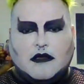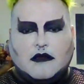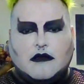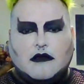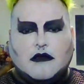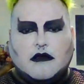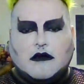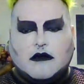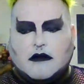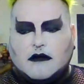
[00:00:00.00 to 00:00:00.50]

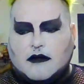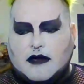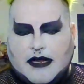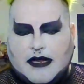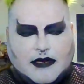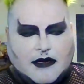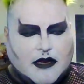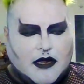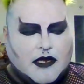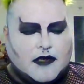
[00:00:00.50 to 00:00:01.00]

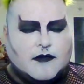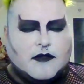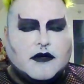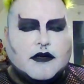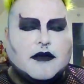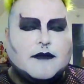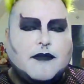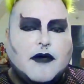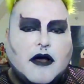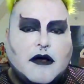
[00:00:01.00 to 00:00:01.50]
Alright, I'm
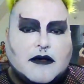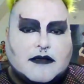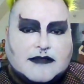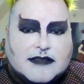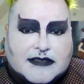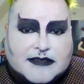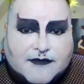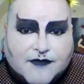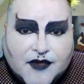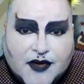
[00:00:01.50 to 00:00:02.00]
going to pause
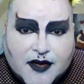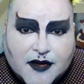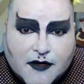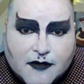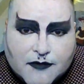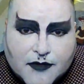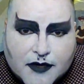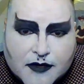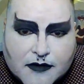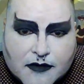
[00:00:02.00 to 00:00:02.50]
this video
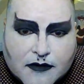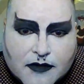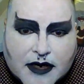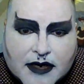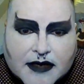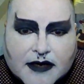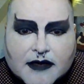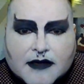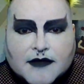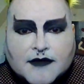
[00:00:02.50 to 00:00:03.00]
real
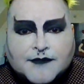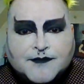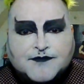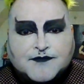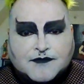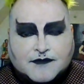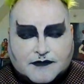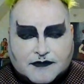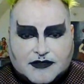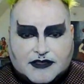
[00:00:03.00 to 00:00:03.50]
quick
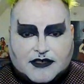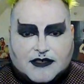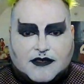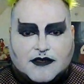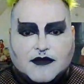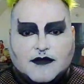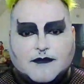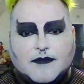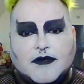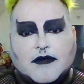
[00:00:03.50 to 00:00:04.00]

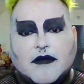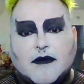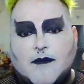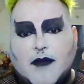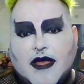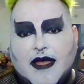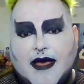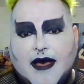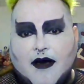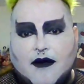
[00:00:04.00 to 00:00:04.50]
to put on
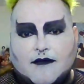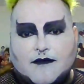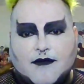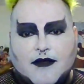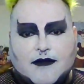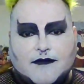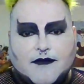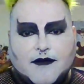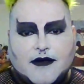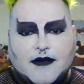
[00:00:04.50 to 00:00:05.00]
my
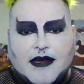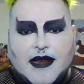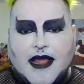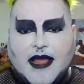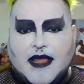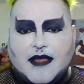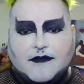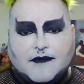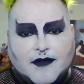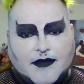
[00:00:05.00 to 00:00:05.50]
outfit for
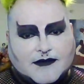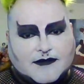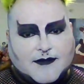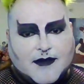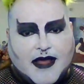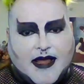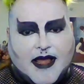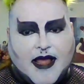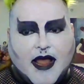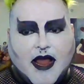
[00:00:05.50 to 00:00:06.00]
today, fix
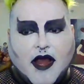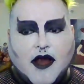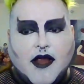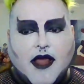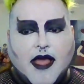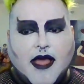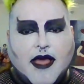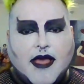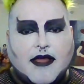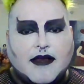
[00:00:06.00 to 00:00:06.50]
my hair,
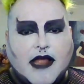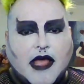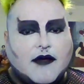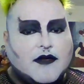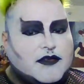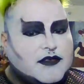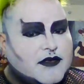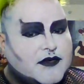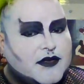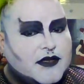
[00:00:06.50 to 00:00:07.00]
and I
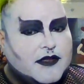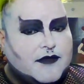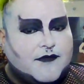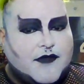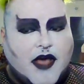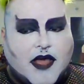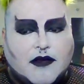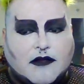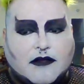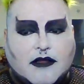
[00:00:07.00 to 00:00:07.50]
will show you the
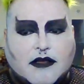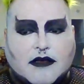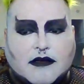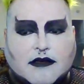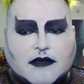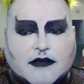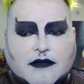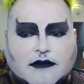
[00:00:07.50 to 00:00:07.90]
final look.